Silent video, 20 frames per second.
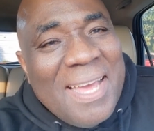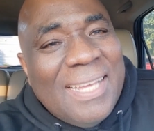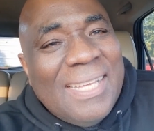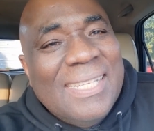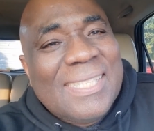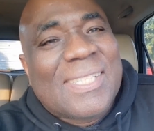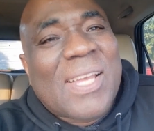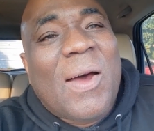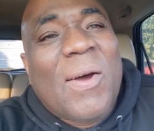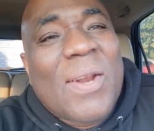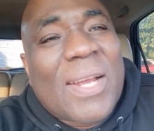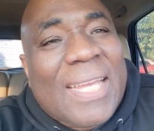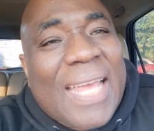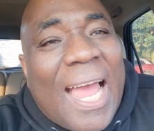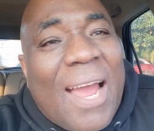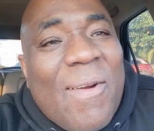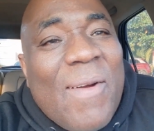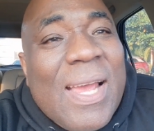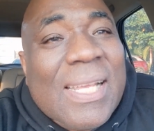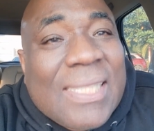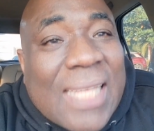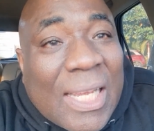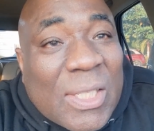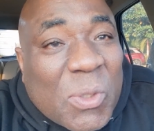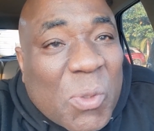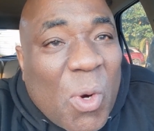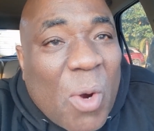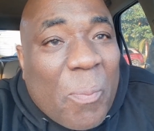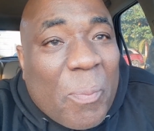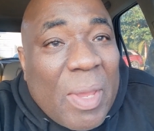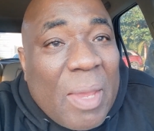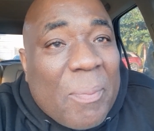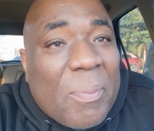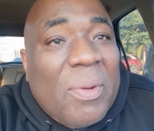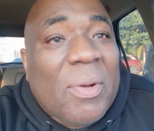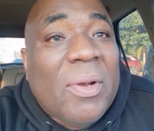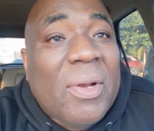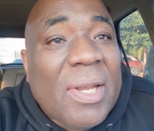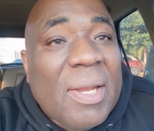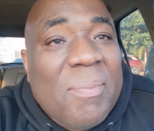So they can rest assure
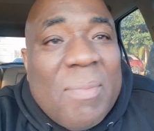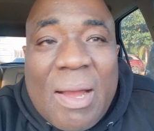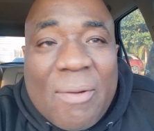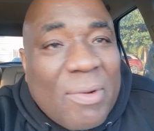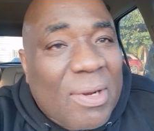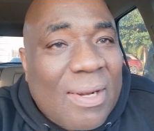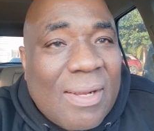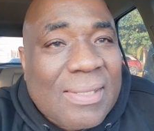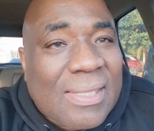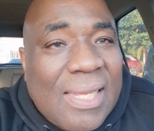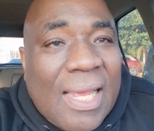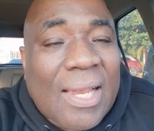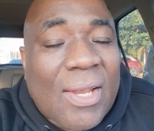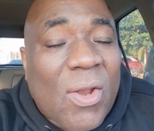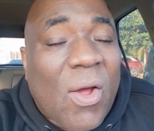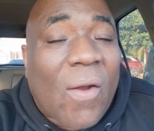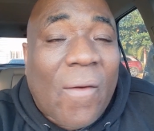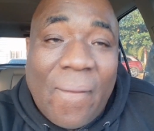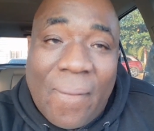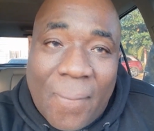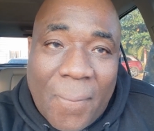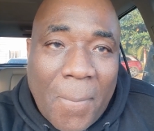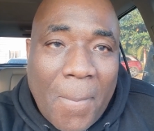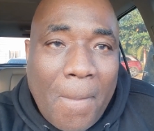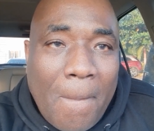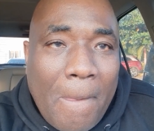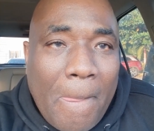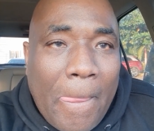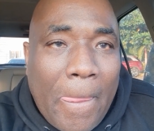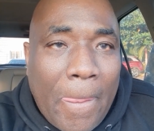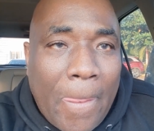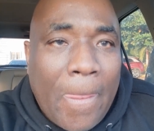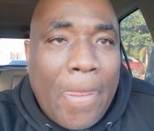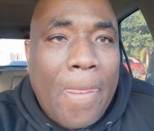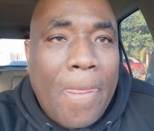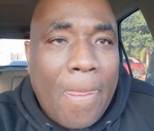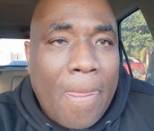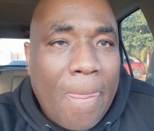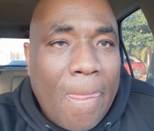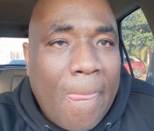people. The Maverick not sell nothing.